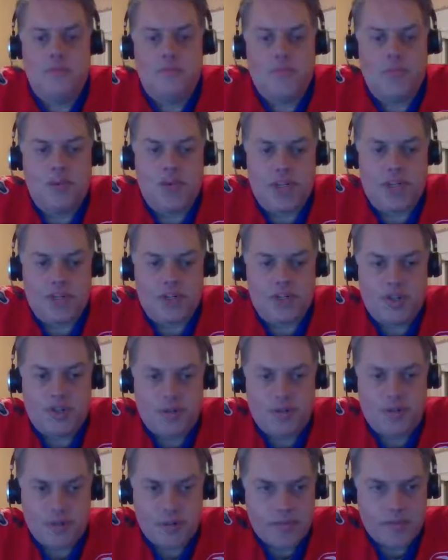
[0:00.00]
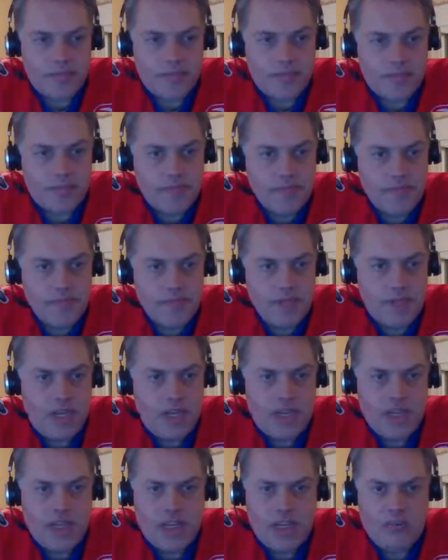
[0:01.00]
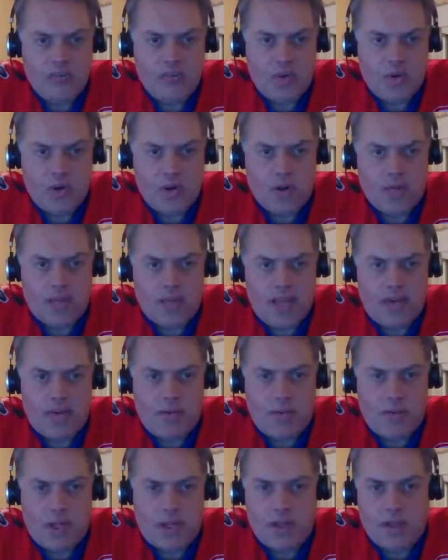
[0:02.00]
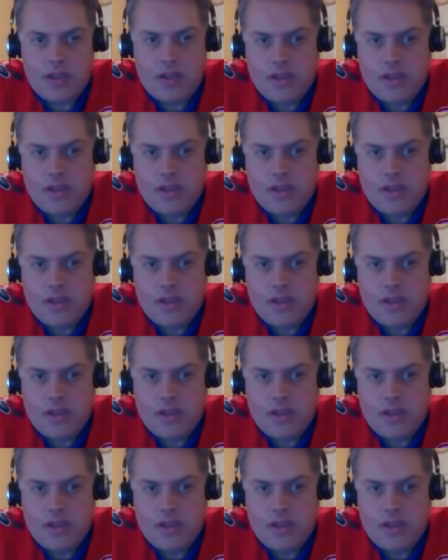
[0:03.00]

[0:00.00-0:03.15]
predictions and kind of ordered them that way.